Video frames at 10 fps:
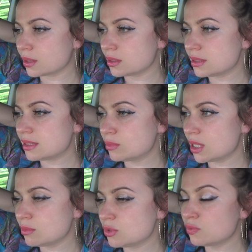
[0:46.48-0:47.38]

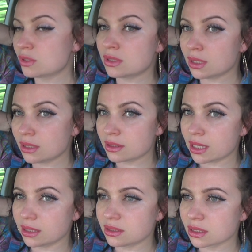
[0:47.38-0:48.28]
sometimes we think
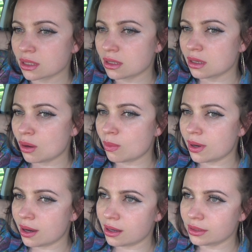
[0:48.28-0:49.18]
that
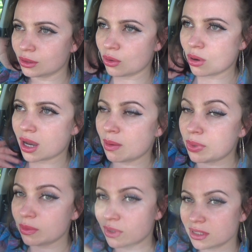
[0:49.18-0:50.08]
well you know
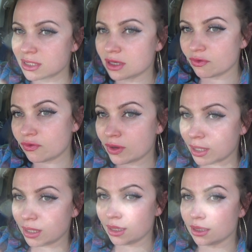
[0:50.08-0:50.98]
compliments are
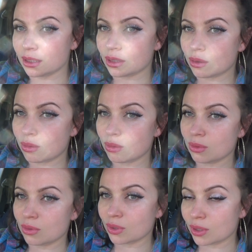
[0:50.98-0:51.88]
fake
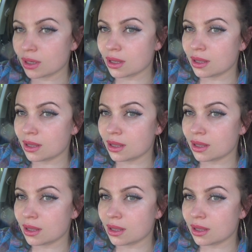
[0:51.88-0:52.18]
or